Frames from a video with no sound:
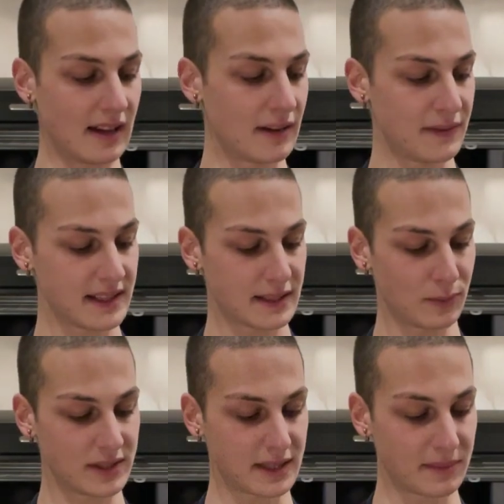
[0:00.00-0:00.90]
fix them
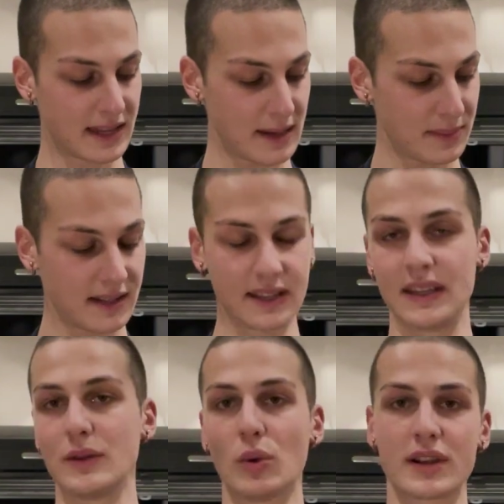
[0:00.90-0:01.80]
with some tape.
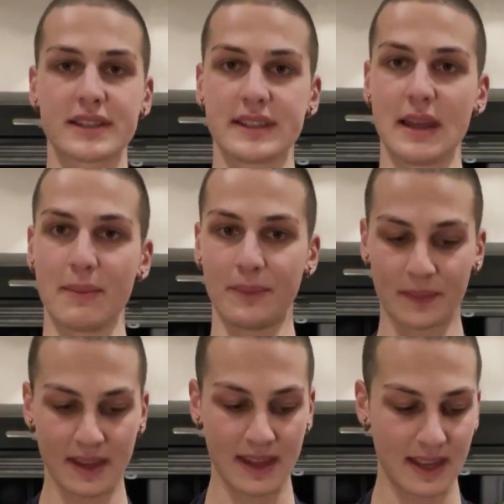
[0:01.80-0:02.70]
It works the same.
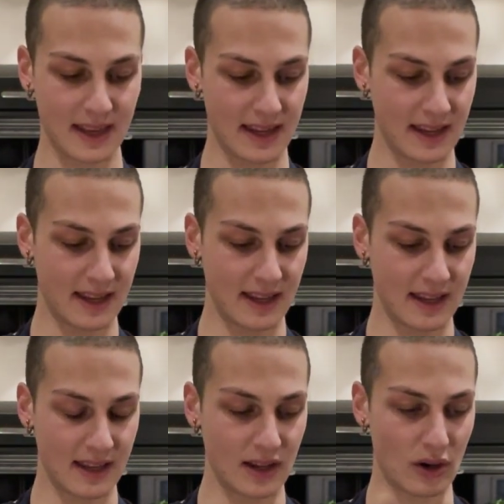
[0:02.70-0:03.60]

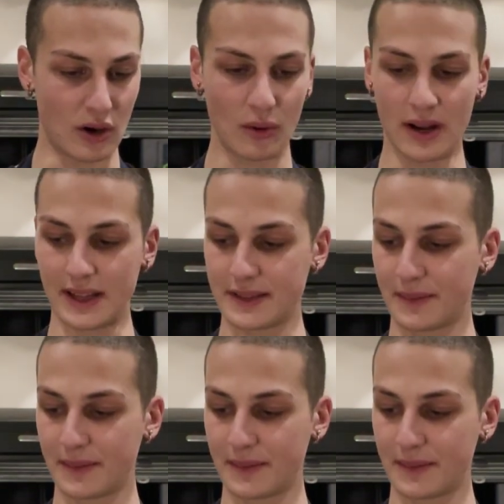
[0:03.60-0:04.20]
All right.